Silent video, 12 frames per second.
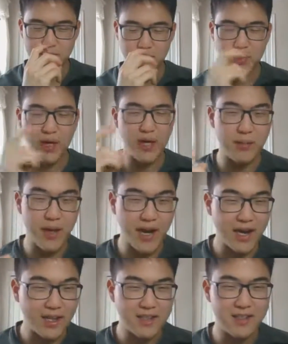pay
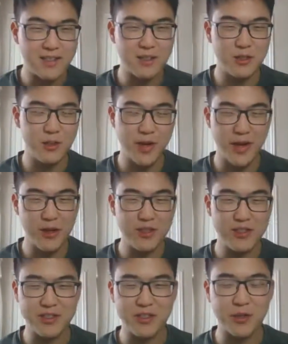back your
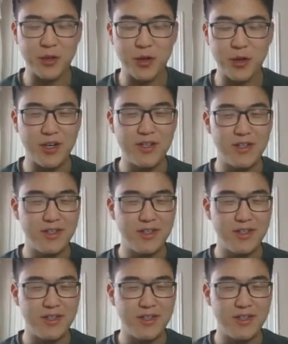parents, or